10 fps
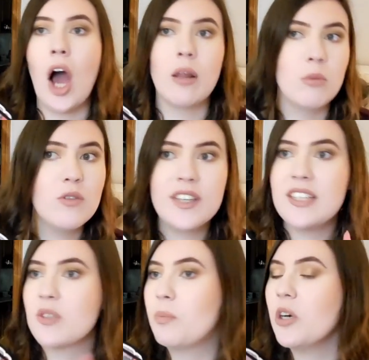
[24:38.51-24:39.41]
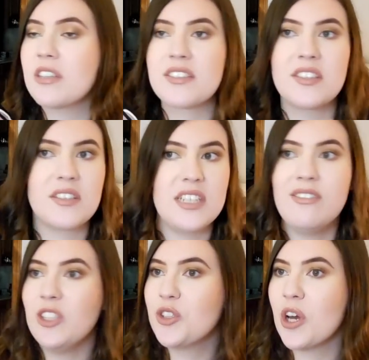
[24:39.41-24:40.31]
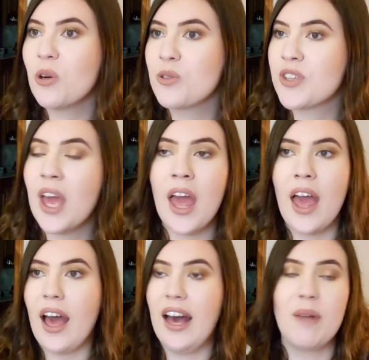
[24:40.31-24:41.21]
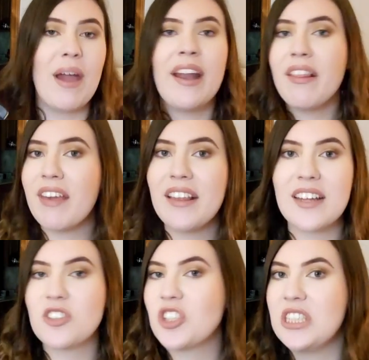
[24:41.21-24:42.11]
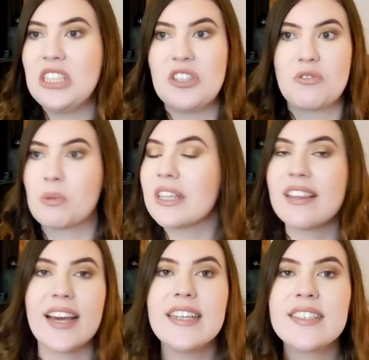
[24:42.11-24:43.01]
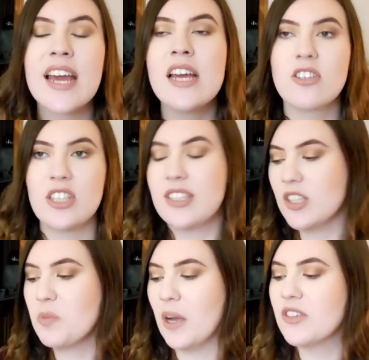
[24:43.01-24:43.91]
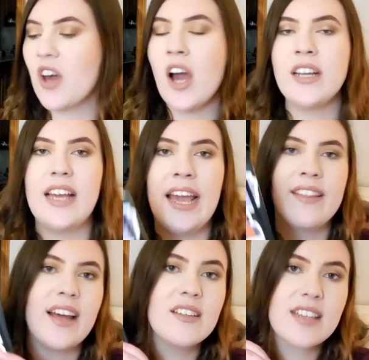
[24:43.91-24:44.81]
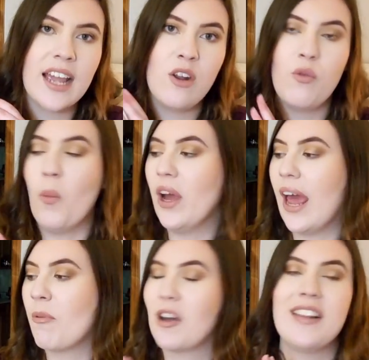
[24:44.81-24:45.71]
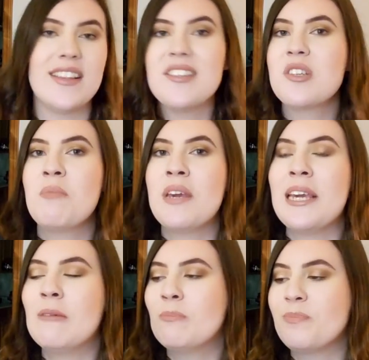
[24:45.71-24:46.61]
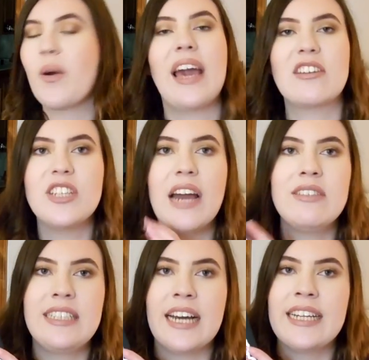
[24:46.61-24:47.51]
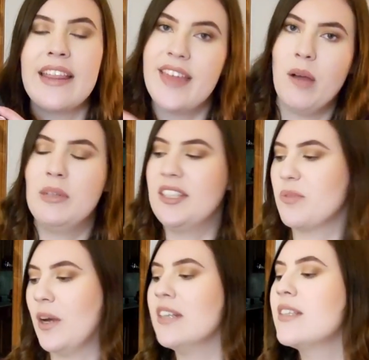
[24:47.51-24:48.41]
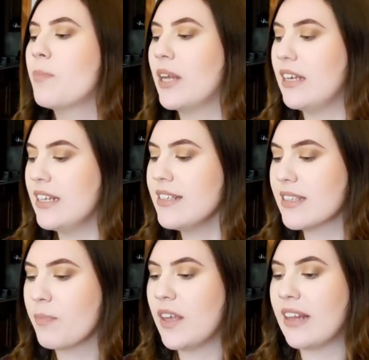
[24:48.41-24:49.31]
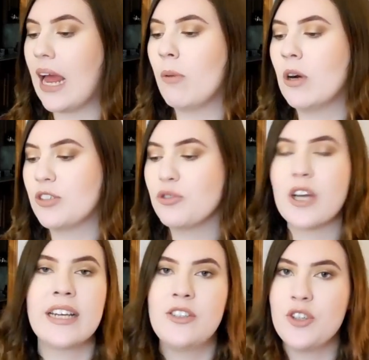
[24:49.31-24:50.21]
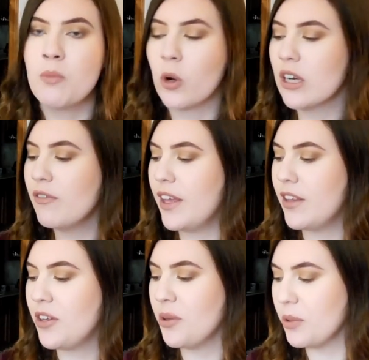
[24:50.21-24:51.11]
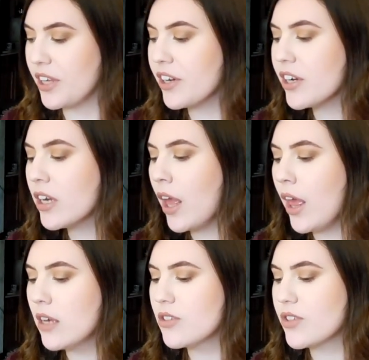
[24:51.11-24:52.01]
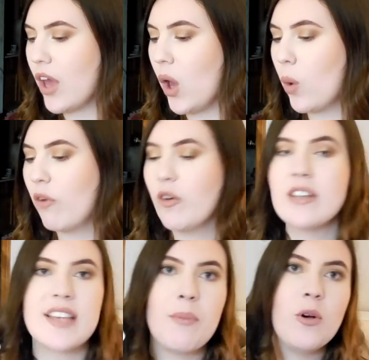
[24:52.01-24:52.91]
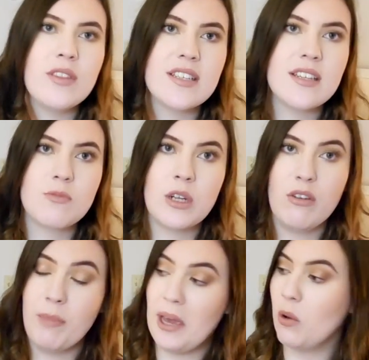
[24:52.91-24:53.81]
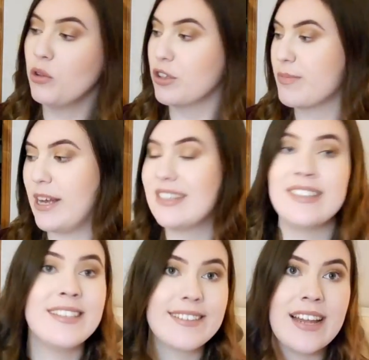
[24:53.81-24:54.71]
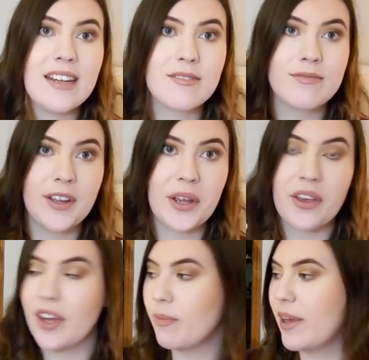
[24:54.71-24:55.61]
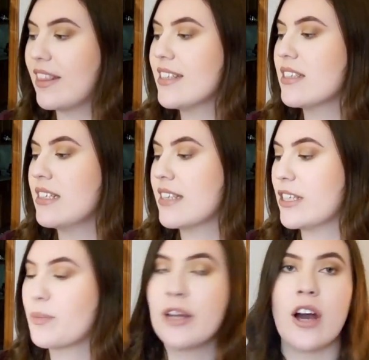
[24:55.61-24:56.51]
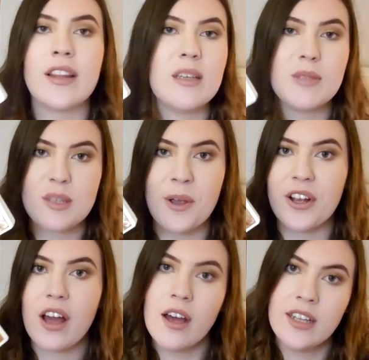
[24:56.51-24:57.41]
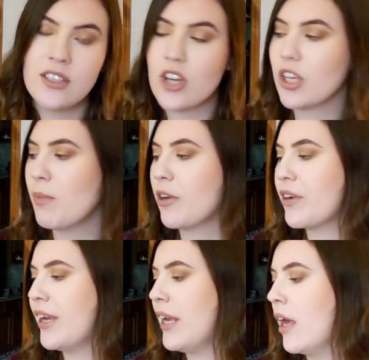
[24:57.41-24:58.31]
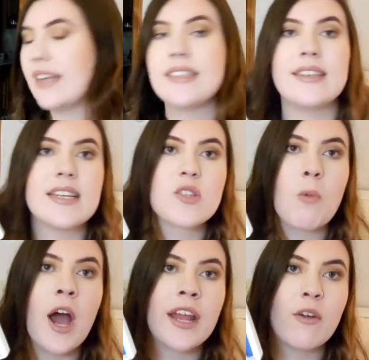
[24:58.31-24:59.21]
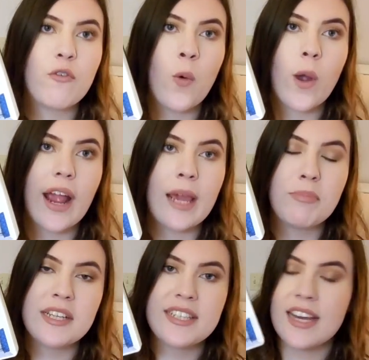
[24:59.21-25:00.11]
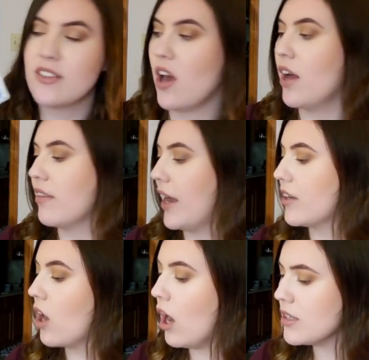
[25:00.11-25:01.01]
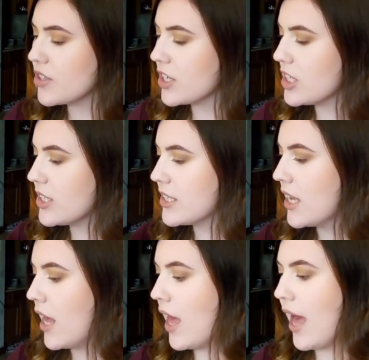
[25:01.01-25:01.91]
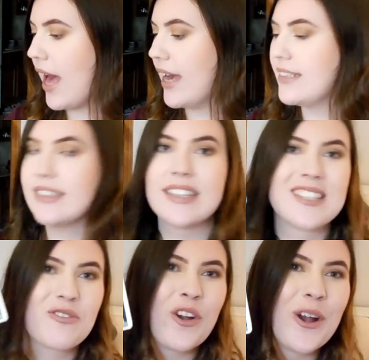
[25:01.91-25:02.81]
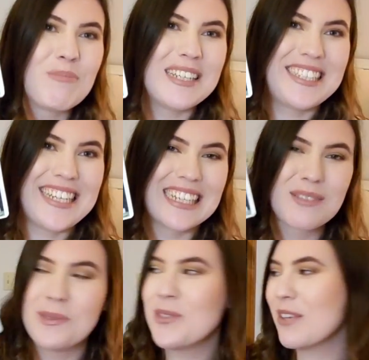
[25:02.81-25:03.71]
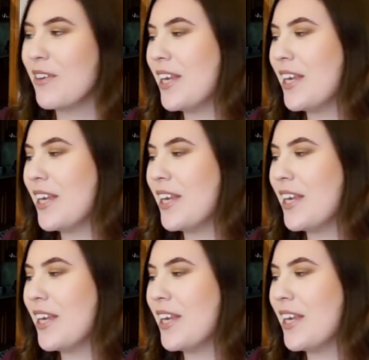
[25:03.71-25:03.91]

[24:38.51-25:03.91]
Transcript: on movies, books, TV shows, anything that she just really liked, she did spreads on, and that is kind of what I wanted this to be. So I actually haven't done that many spreads, but it is something that I want to try and do more of in the new year. So, for example, this is one of my older spreads, and it's not very good, but this is a spread on the Miss Americana documentary. I did this one for a BTS online concert. I did this for a BTS music